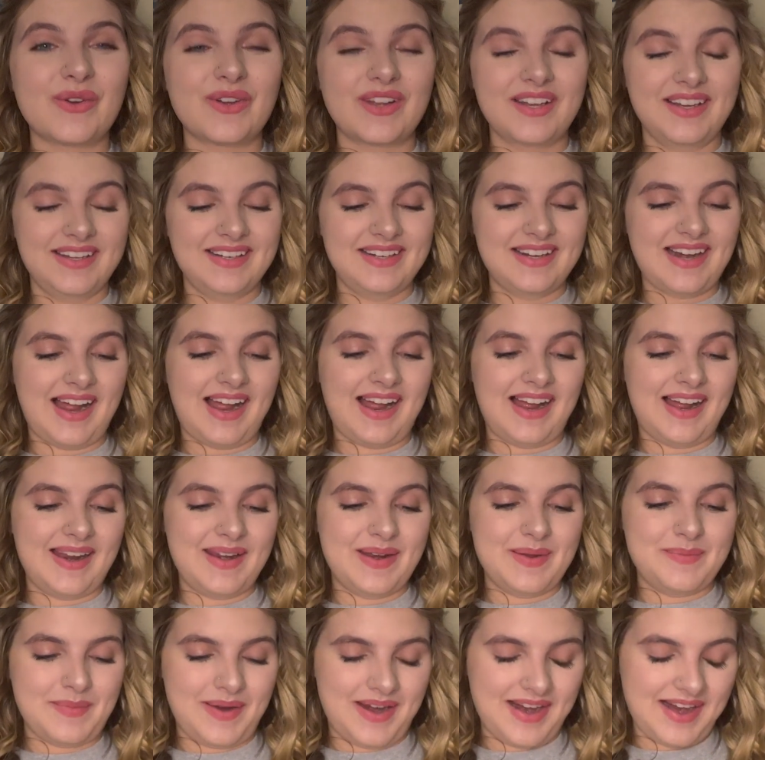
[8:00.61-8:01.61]
good
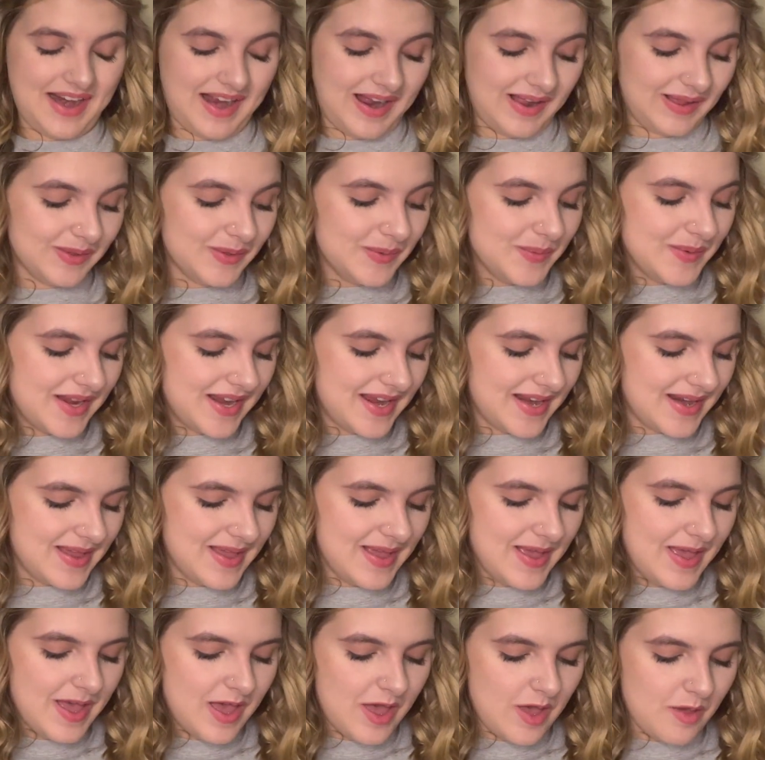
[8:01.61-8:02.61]
on my Halloween
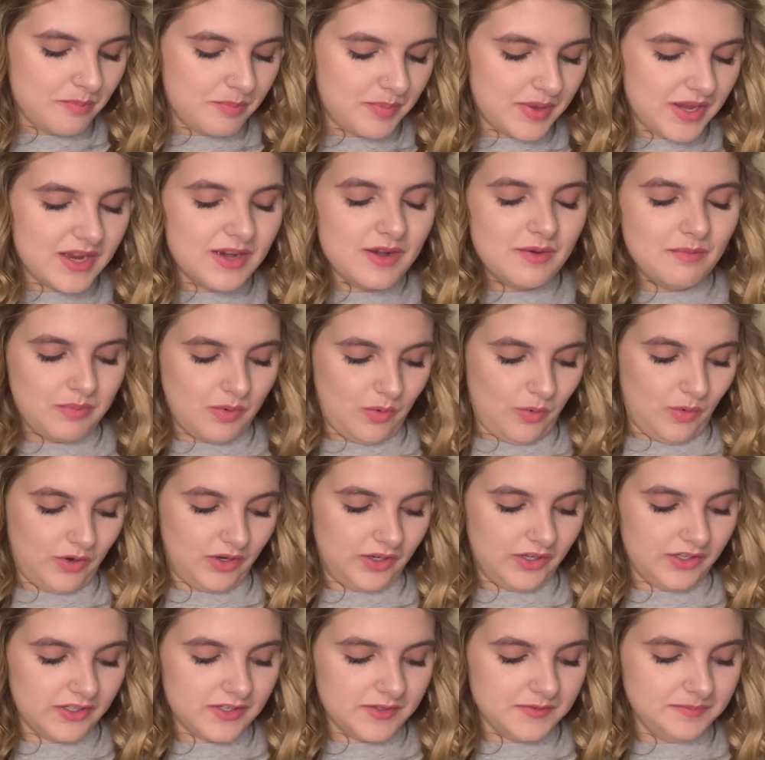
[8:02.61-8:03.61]
pin
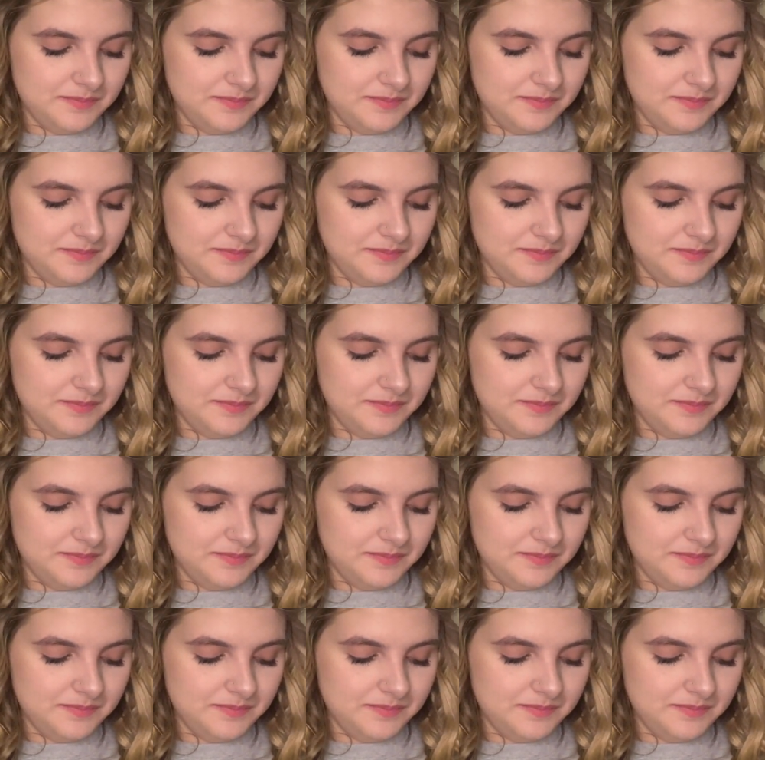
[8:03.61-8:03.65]
board.